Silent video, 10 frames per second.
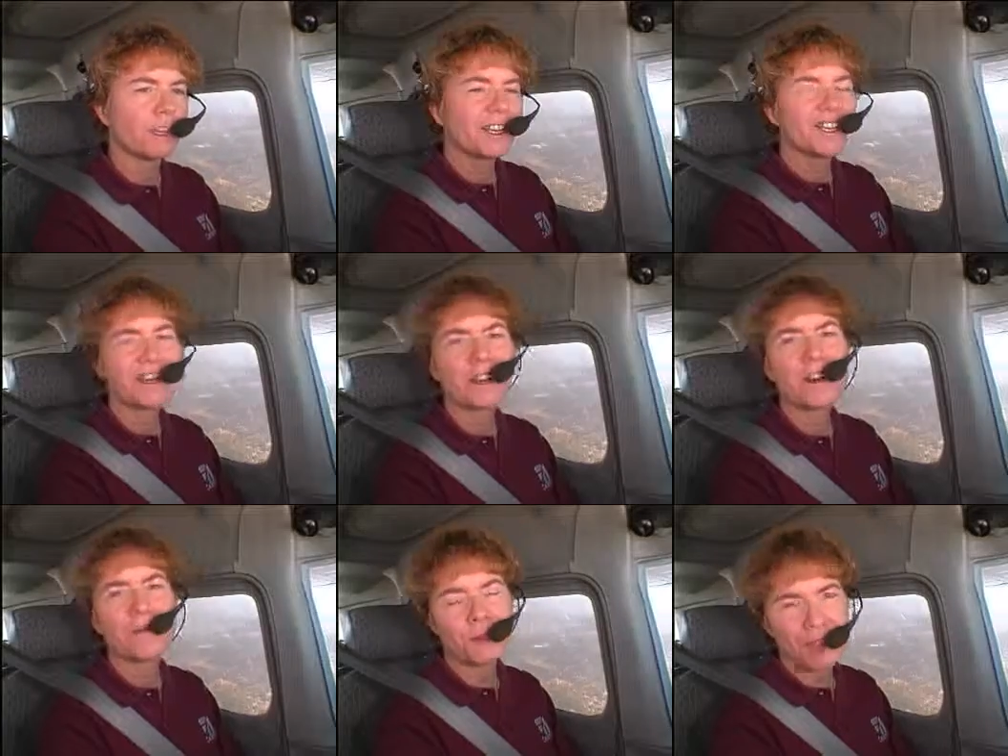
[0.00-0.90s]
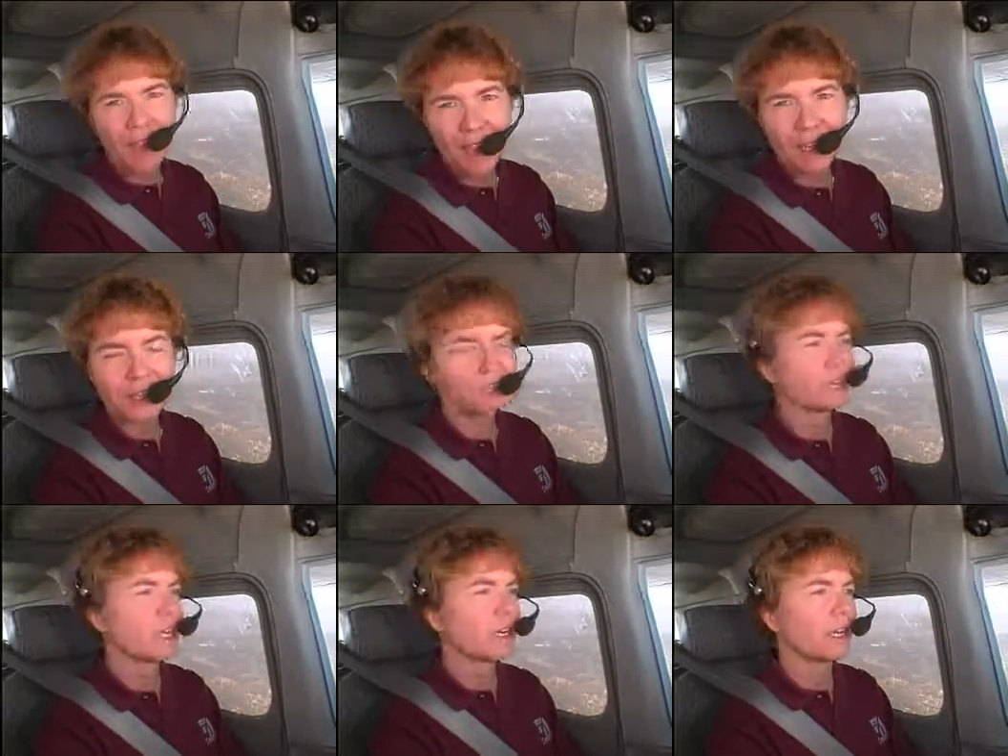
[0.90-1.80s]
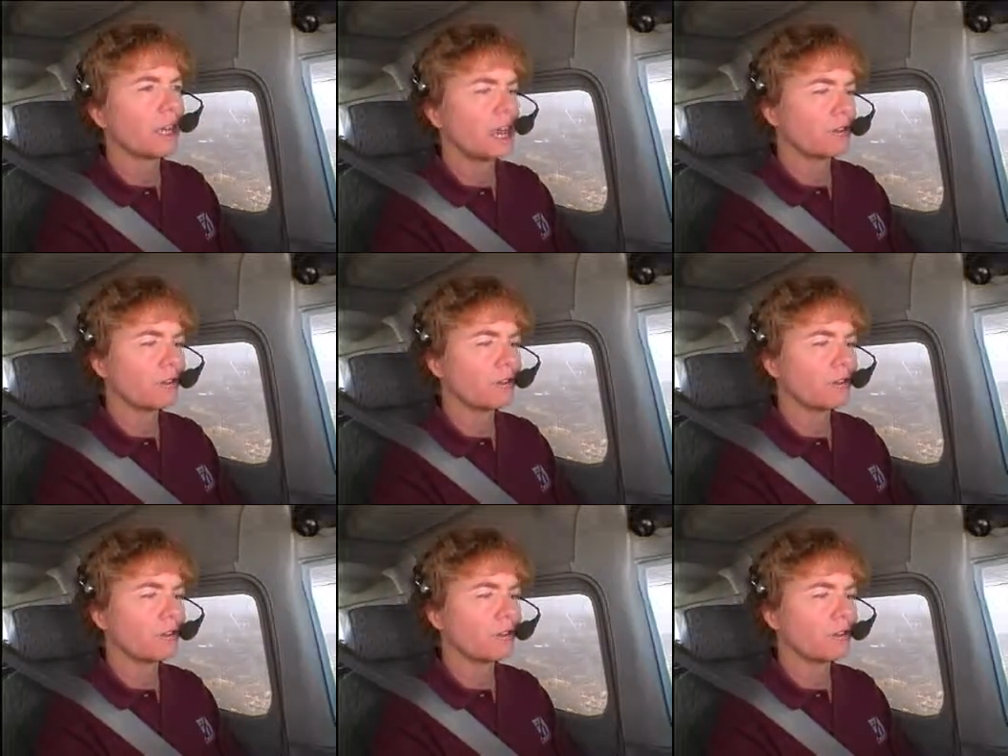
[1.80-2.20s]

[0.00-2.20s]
starting with the attitude indicator